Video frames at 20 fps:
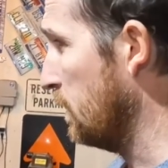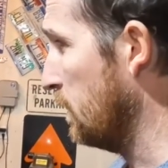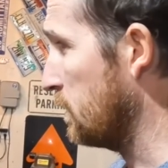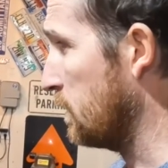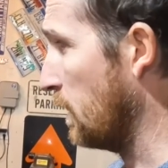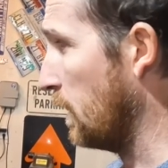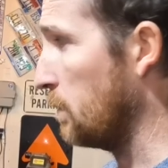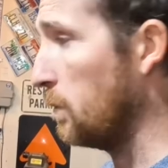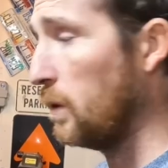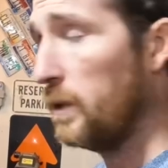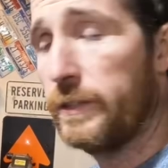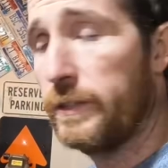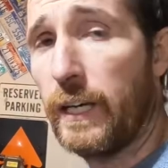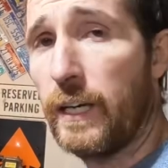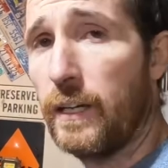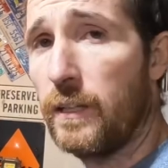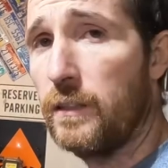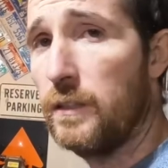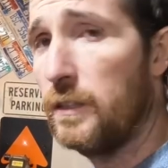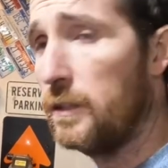Sidewalls
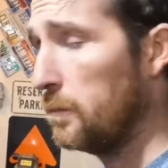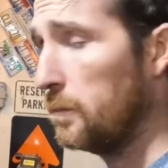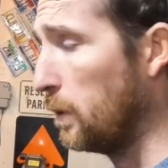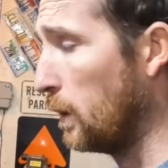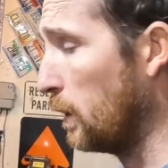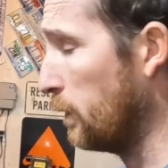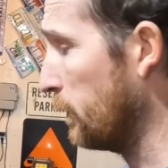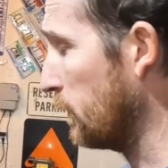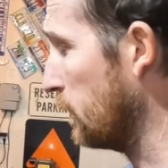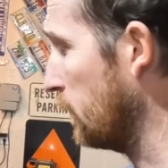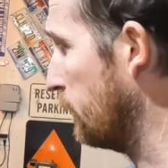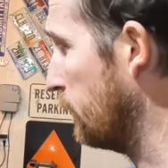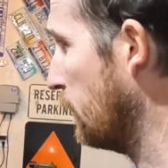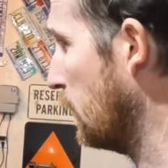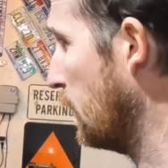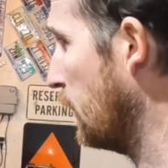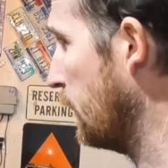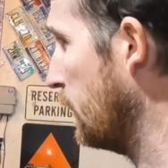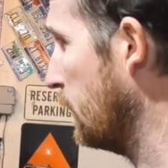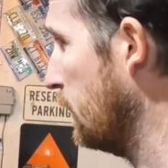handle it perfectly
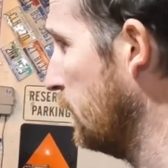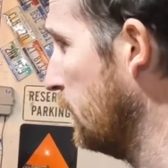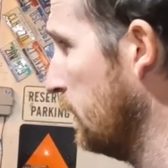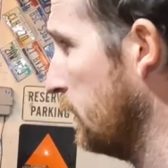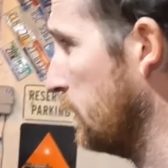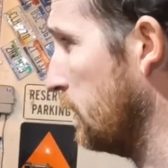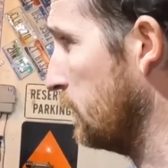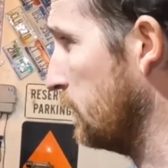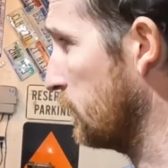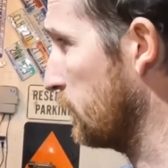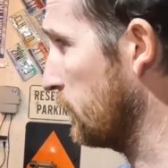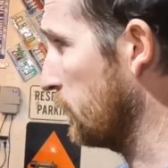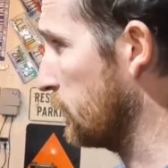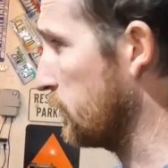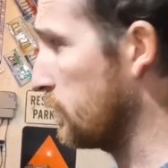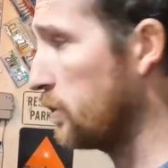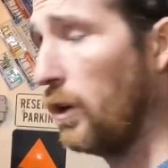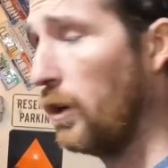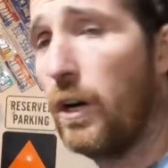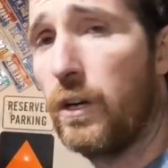fine. These are the
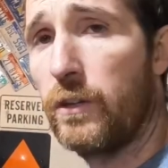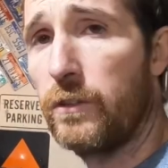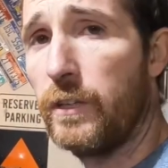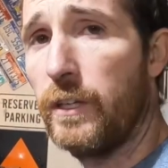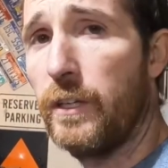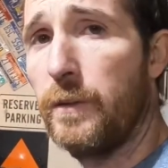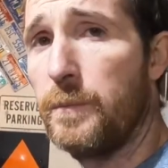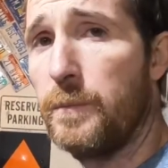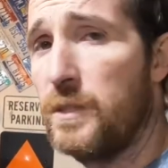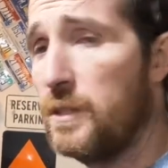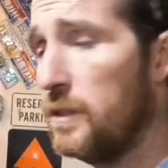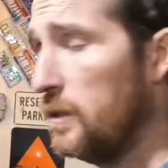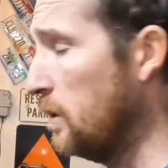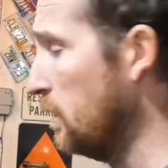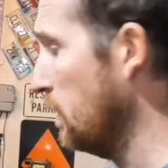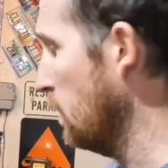stock rims